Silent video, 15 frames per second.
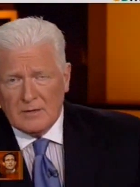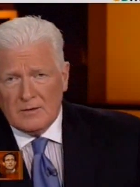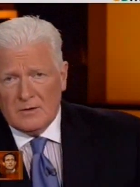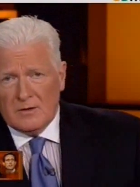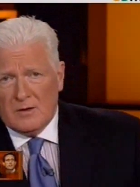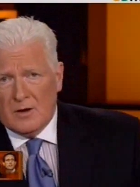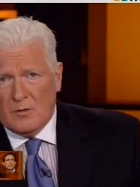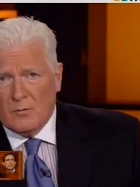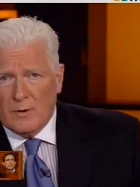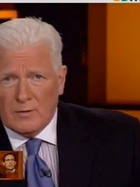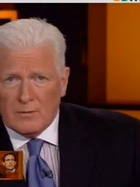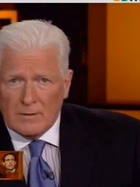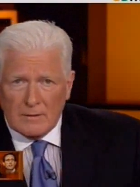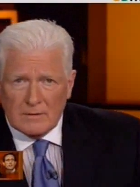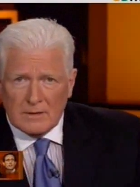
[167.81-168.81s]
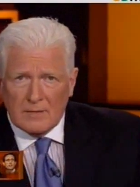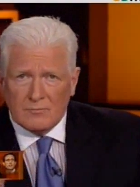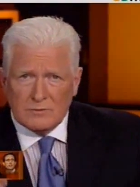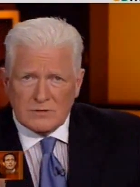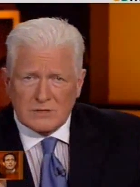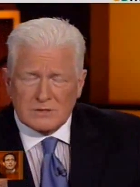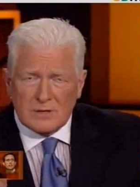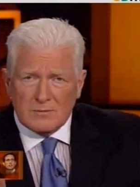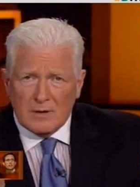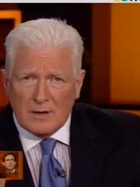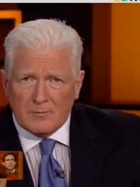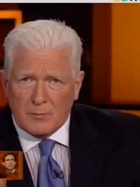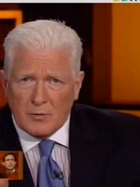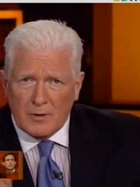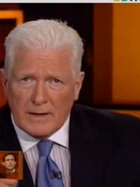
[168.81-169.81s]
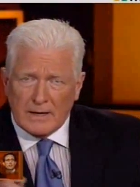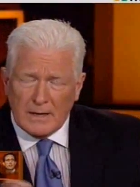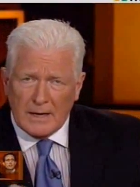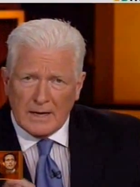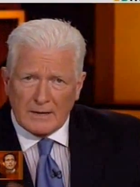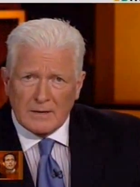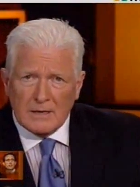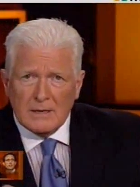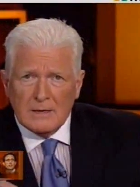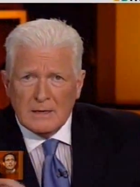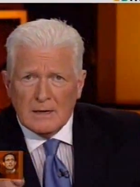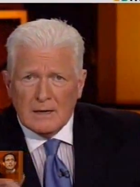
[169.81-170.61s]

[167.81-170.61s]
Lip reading: you know, just a point, Ed.